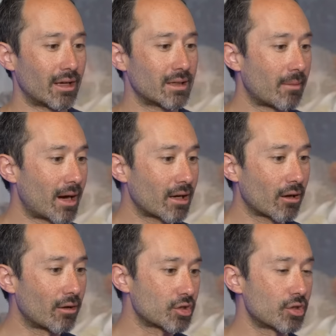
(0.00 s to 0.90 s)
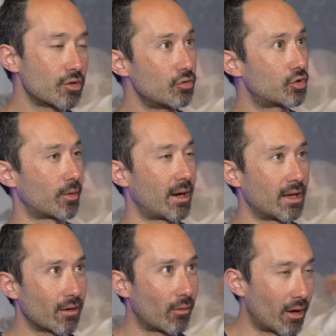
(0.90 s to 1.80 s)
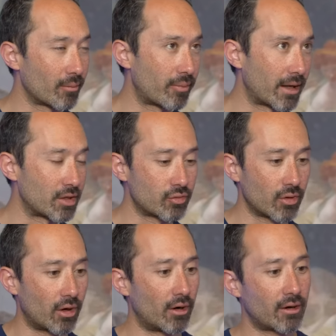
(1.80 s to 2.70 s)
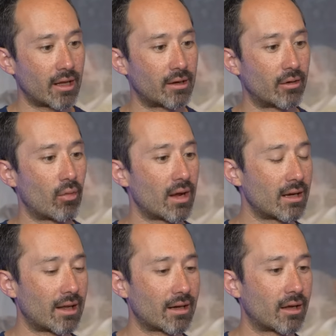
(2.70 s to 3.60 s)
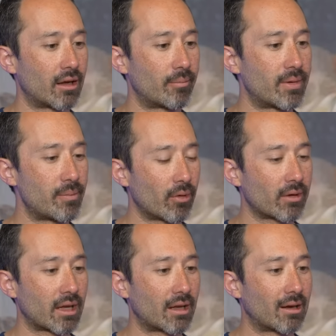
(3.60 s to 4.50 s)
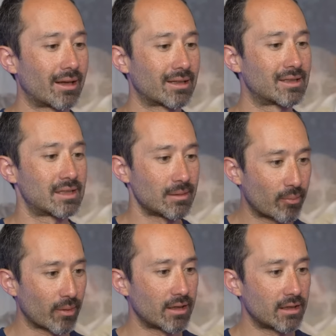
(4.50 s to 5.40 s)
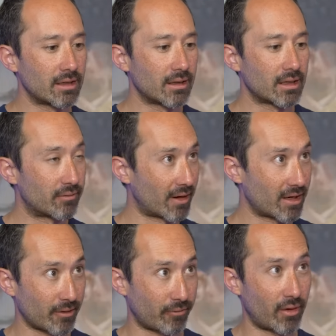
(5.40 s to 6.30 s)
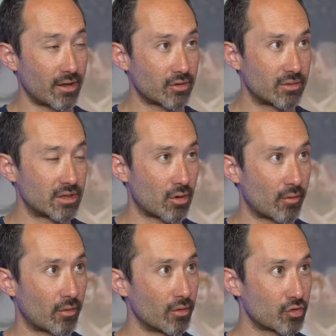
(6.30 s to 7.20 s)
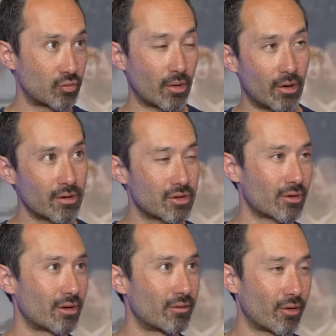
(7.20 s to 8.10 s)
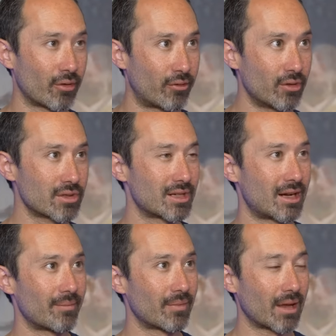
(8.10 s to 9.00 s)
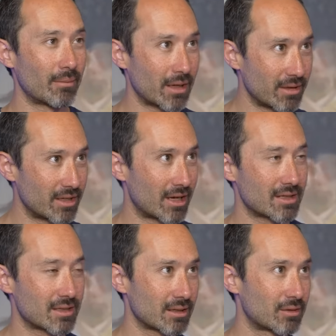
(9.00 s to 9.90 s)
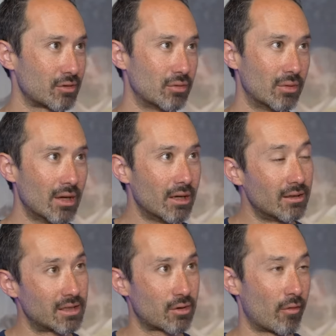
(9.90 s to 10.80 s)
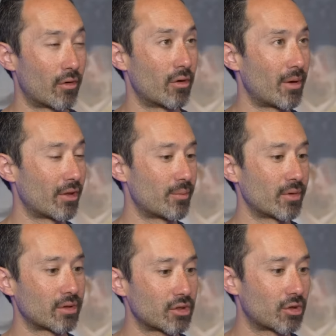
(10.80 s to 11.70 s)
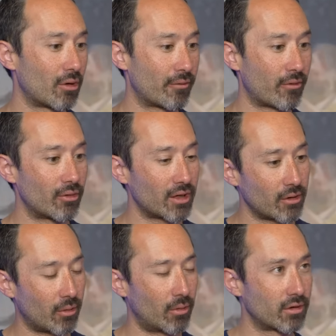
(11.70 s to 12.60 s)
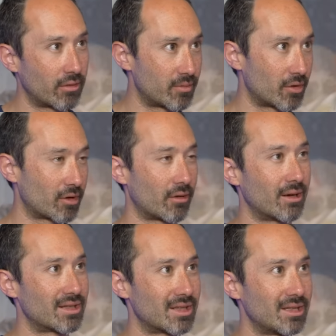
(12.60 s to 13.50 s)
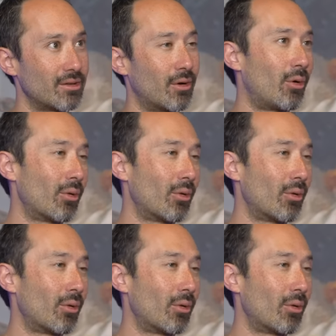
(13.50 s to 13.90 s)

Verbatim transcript: It might launch a new trend around play to earn and a way like uh, people can like simply invite their friend to discover to earn token for the first time and maybe get to discover about the potential of owning your own cryptocurrency and your